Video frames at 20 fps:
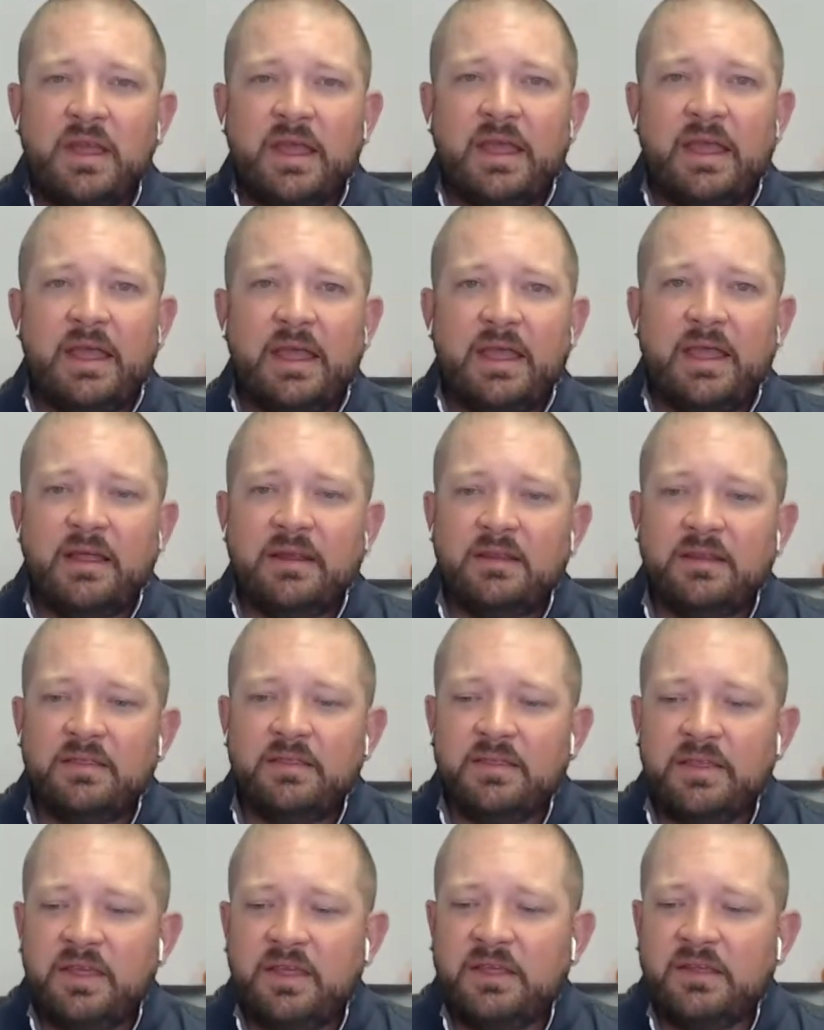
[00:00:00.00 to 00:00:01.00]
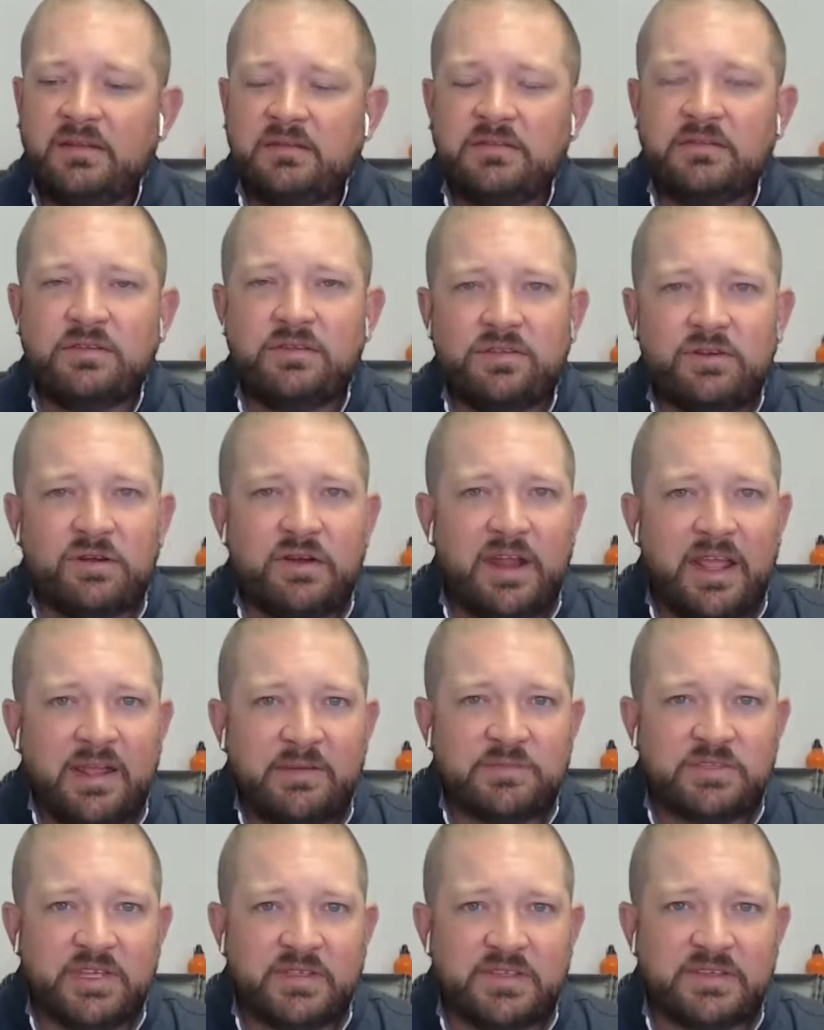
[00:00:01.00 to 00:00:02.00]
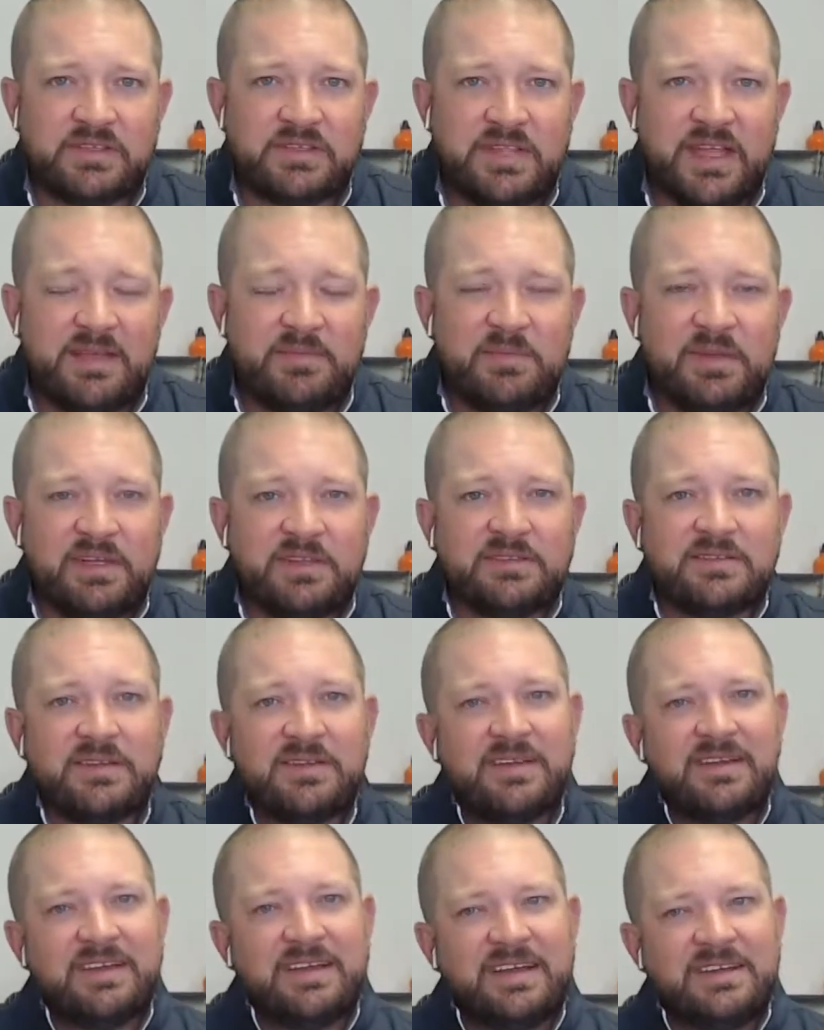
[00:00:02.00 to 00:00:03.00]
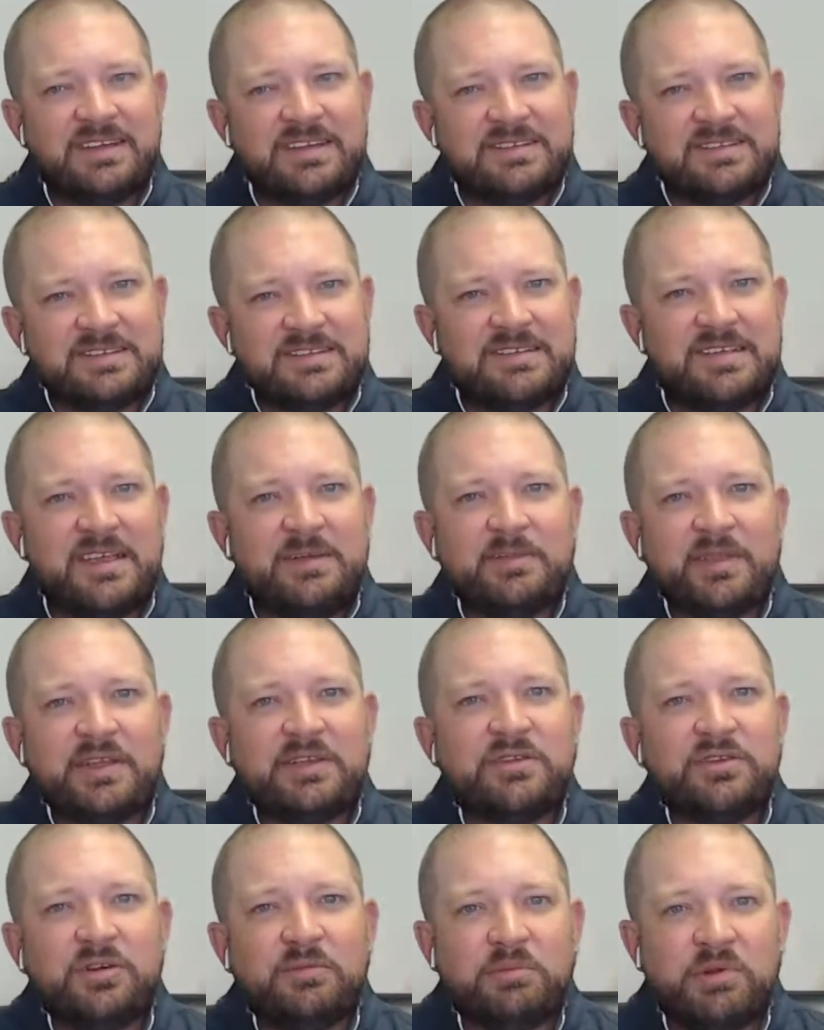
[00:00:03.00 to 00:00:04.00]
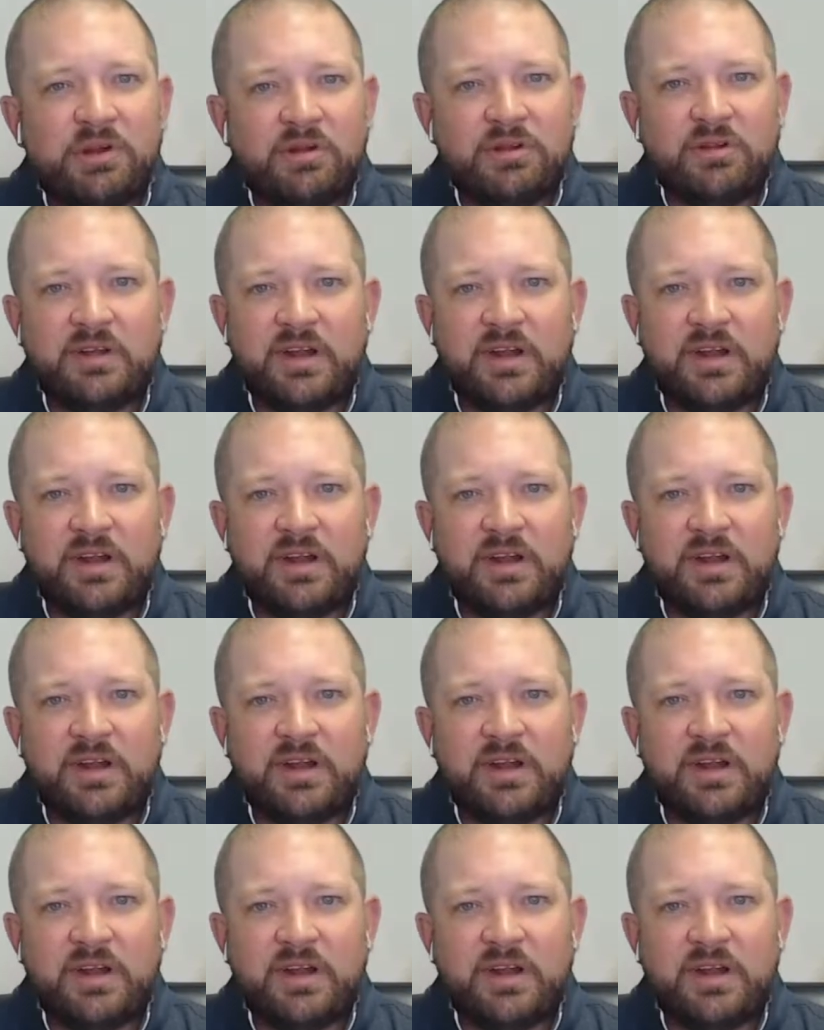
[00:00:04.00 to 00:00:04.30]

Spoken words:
and then your name's on the statement, it doesn't seem like you're a broker.